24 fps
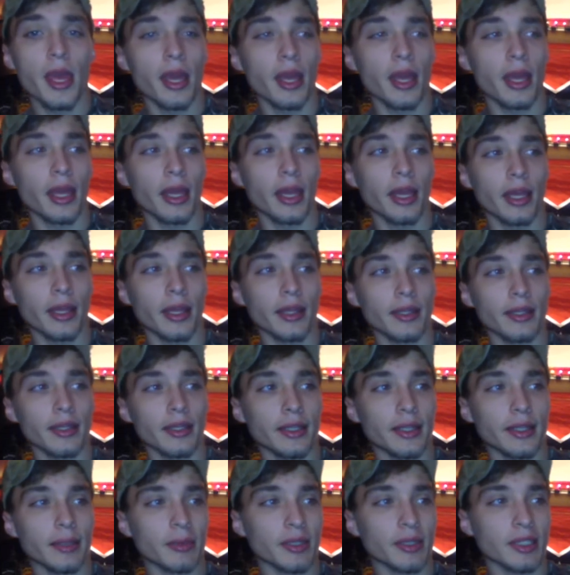And
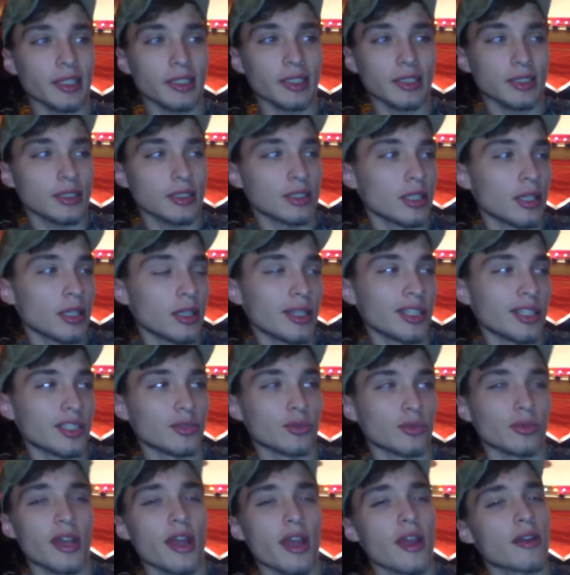I mean, it's
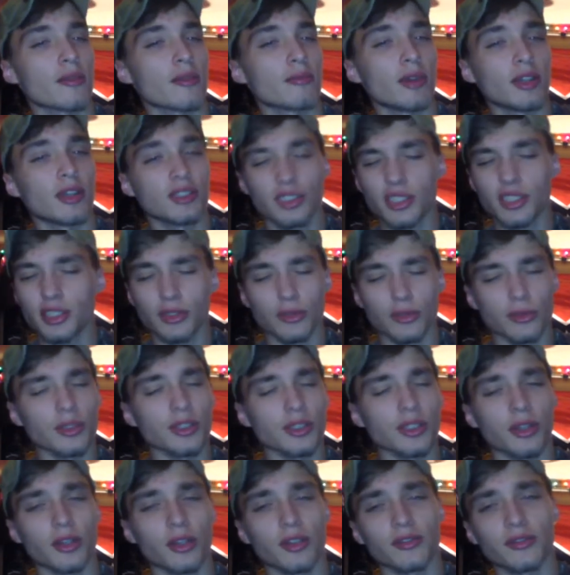rare. Muskie are
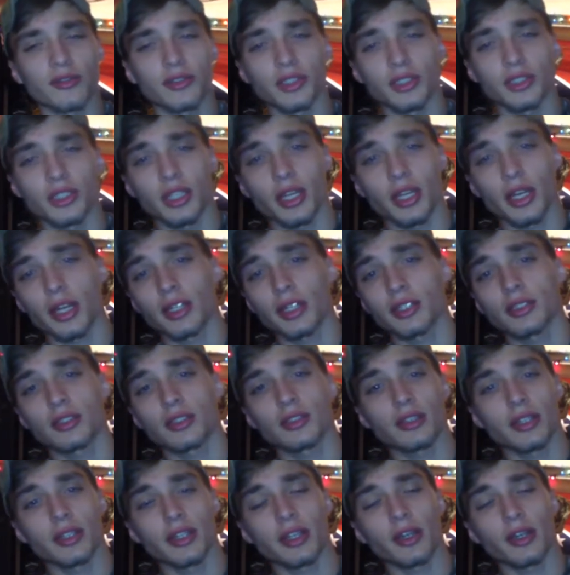really hard fish to catch.
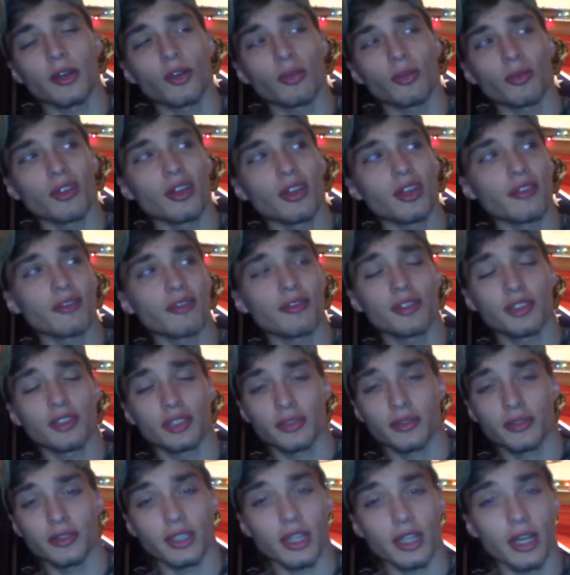They call them the fish
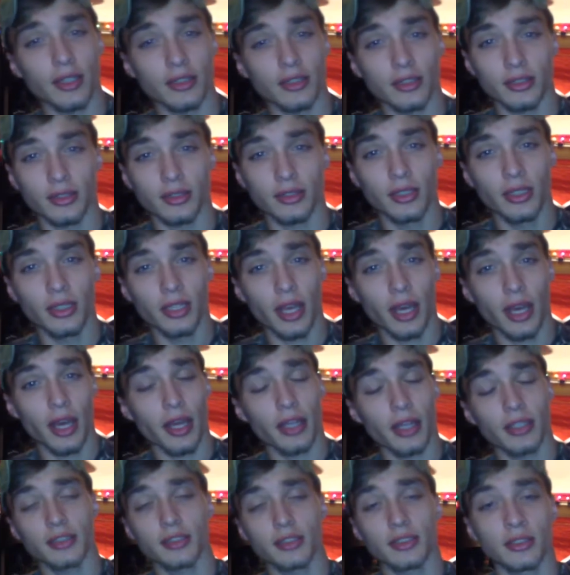of 1,000
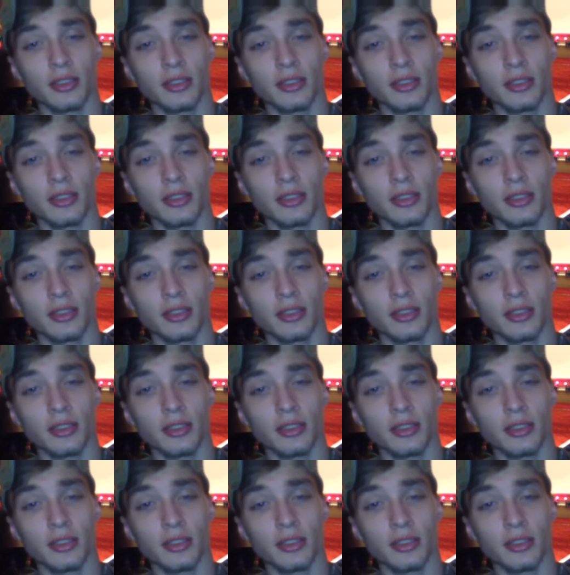casts,